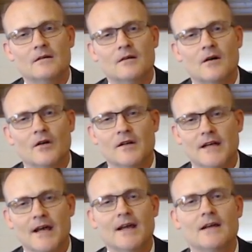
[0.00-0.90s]
On a
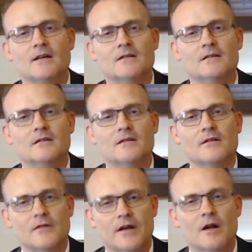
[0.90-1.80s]
day,
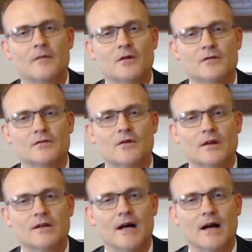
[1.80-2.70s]
three criminals were going
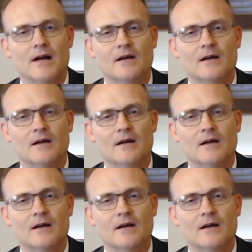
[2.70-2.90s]
to die.